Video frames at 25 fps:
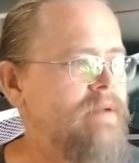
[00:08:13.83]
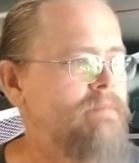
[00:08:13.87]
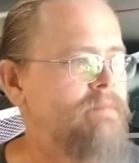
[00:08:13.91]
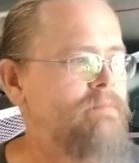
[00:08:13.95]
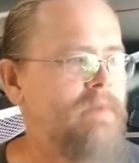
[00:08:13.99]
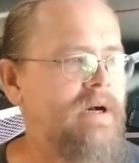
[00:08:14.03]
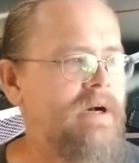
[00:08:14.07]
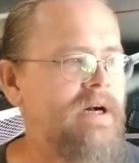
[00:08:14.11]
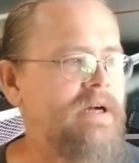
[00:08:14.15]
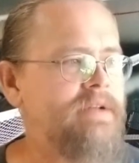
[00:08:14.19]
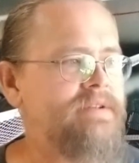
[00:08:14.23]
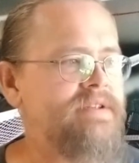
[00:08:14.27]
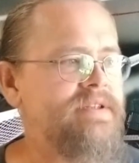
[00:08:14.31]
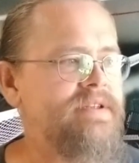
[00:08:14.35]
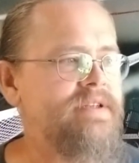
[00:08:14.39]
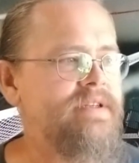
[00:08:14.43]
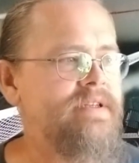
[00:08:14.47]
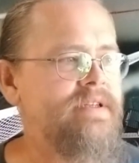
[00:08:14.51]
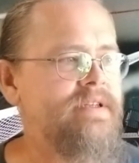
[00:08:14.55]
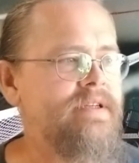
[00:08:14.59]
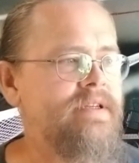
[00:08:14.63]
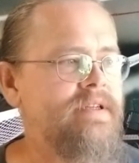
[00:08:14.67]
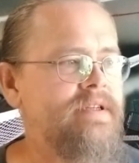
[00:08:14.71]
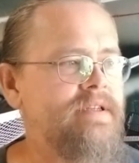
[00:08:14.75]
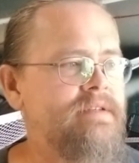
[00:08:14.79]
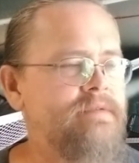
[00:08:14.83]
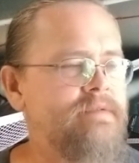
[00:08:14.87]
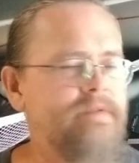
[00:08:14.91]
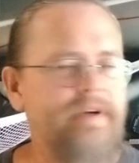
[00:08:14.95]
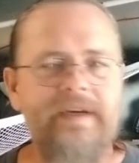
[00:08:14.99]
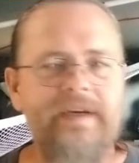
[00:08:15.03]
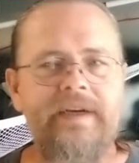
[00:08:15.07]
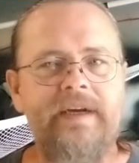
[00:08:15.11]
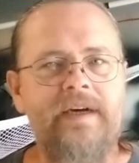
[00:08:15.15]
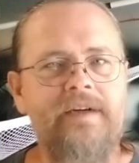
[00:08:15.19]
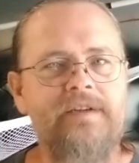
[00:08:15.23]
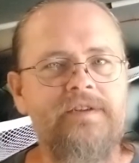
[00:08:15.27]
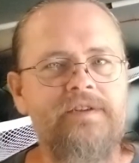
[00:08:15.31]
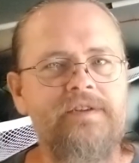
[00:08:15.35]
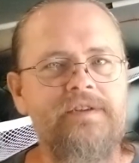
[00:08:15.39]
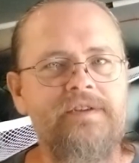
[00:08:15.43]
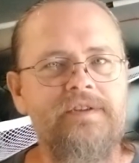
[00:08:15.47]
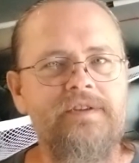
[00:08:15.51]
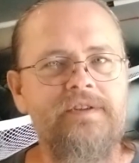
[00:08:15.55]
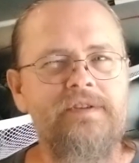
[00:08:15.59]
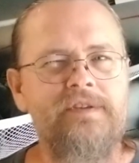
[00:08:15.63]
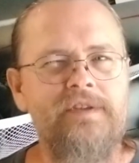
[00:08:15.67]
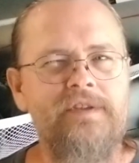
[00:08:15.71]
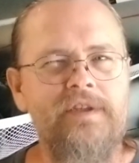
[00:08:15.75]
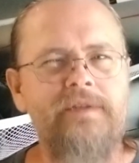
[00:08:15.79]
But right now she's
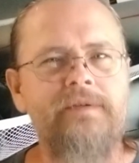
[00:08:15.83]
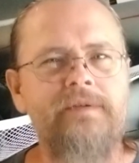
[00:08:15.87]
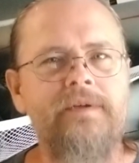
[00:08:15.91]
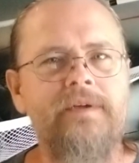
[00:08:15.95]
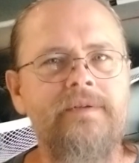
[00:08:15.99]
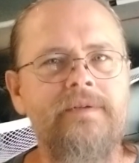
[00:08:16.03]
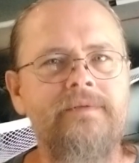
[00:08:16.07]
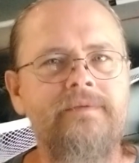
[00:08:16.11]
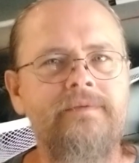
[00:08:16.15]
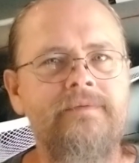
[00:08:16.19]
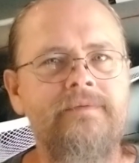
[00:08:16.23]
a secret.